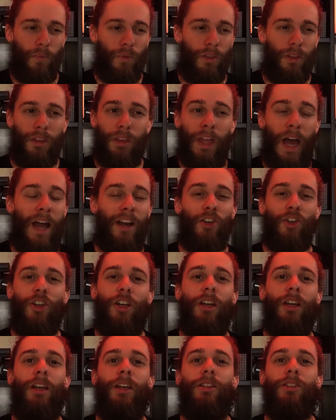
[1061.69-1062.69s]
That
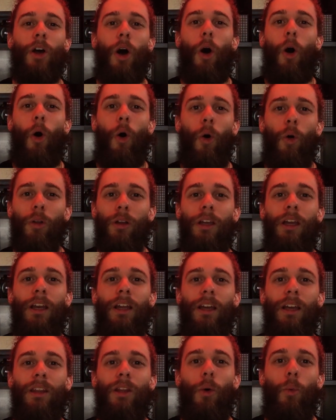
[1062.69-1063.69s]
shit is all
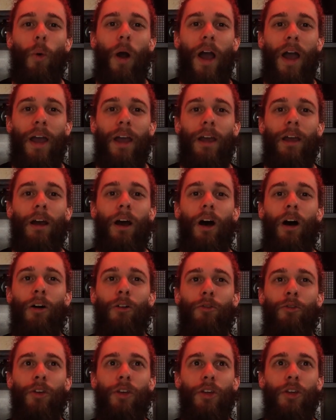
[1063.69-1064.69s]
getting in the way
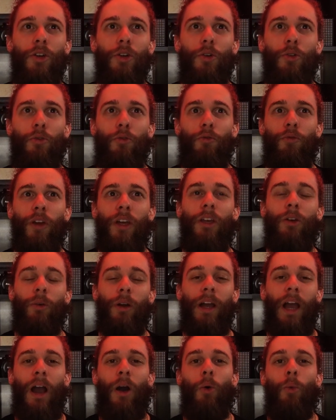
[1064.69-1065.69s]
of you
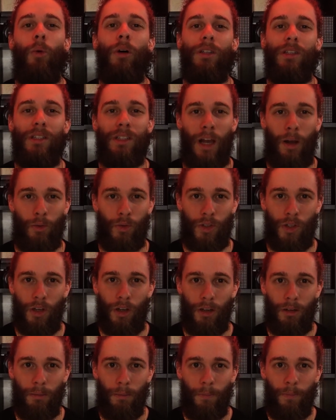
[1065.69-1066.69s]
figuring out what sounds
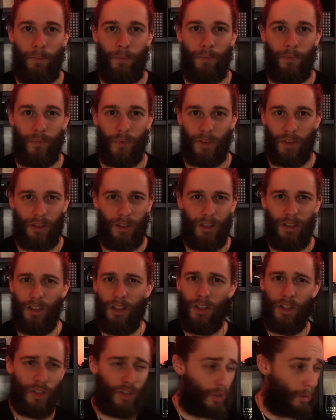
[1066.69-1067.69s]
good.
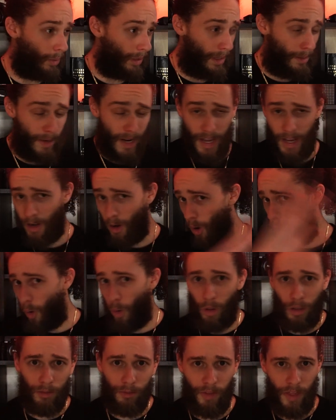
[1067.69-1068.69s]
So eliminate
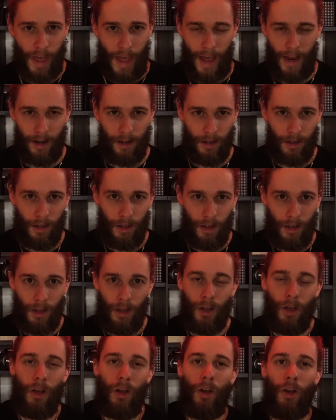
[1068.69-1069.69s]
all of that.
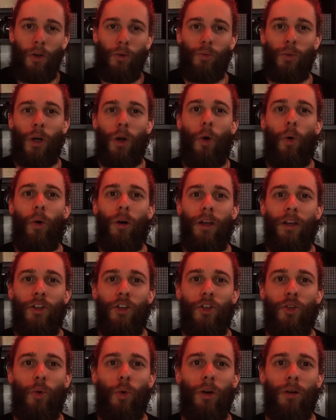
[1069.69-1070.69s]
Record a
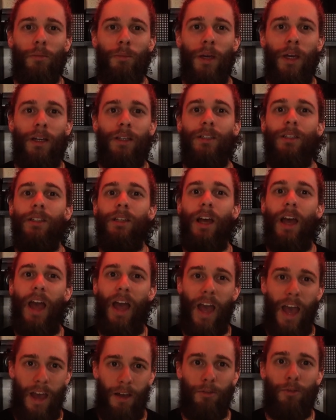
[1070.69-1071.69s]
short mix
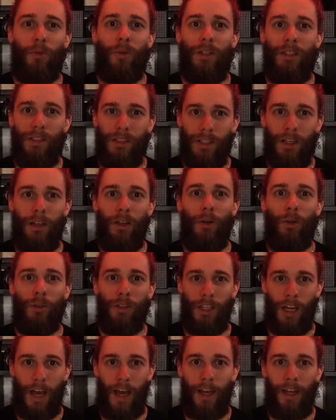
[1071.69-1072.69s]
every single
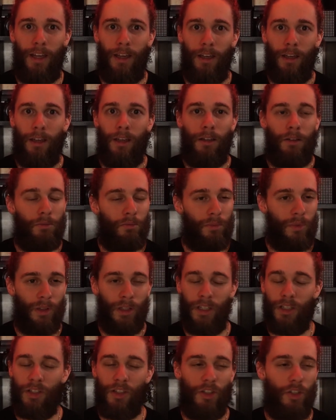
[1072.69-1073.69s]
day.
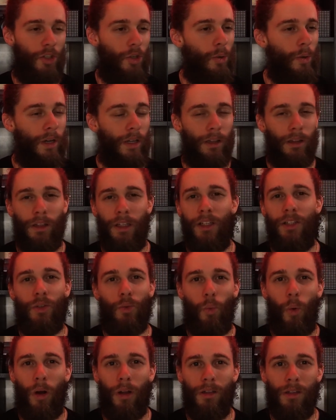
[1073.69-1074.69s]
Listen to it at
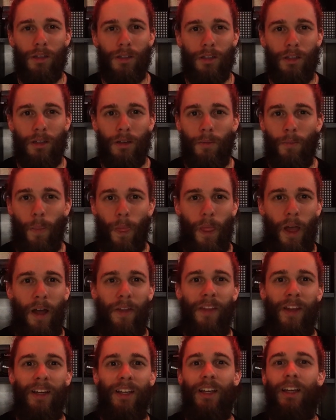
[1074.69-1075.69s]
least once,
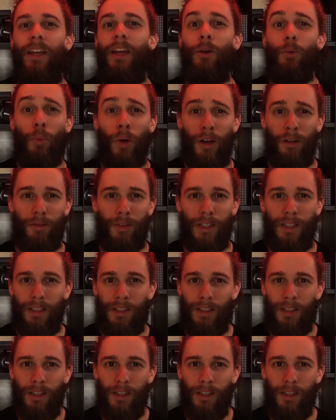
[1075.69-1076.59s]
and then get rid of it.